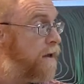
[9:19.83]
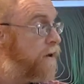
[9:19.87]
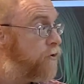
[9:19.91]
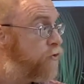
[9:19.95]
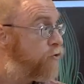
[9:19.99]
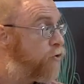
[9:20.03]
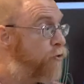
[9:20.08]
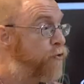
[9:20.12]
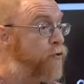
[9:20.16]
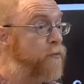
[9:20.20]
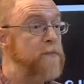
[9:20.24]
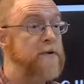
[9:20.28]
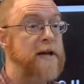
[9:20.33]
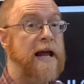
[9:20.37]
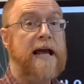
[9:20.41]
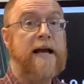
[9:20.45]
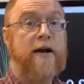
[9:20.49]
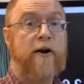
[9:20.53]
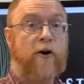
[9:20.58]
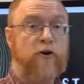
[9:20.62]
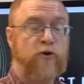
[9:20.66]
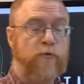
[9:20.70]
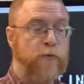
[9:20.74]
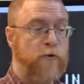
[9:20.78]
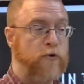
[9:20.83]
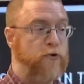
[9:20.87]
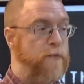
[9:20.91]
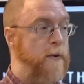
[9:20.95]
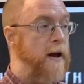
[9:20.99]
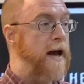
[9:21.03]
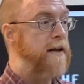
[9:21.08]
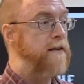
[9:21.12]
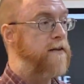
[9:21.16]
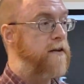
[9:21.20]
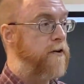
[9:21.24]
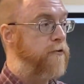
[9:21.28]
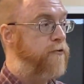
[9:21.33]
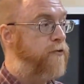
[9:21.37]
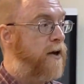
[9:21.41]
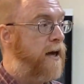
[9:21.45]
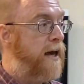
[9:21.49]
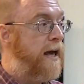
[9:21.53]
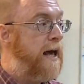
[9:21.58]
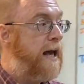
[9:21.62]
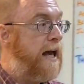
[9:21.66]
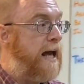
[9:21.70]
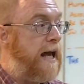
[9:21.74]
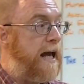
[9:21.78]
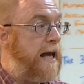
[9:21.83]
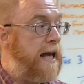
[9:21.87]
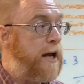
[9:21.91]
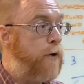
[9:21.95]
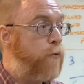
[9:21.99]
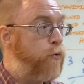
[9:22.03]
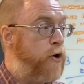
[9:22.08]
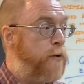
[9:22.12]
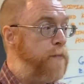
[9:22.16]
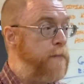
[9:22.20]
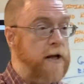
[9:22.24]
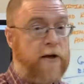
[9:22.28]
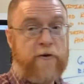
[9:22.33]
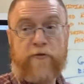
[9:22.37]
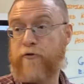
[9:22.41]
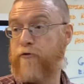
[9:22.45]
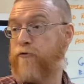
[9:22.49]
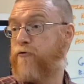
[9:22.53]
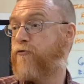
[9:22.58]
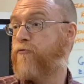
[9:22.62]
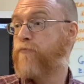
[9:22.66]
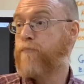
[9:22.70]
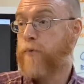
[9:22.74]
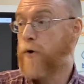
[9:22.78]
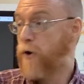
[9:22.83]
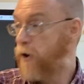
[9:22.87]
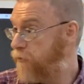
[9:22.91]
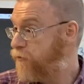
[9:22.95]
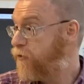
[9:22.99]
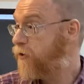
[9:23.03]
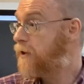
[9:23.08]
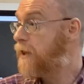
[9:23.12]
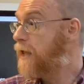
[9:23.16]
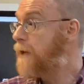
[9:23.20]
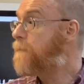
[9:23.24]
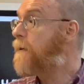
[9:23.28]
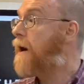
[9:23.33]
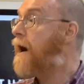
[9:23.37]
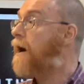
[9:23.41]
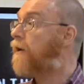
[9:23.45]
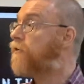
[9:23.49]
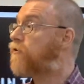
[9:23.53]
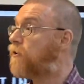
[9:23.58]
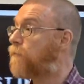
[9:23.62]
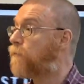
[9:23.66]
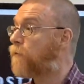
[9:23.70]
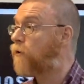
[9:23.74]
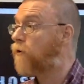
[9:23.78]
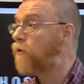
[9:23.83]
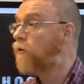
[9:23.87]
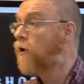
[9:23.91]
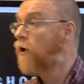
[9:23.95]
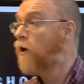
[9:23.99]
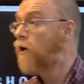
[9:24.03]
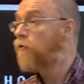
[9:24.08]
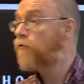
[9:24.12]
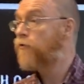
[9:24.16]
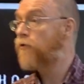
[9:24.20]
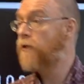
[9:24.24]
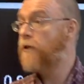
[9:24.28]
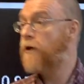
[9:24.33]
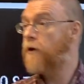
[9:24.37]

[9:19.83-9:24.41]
So, from Descartes' perspective, it would be perfectly possible for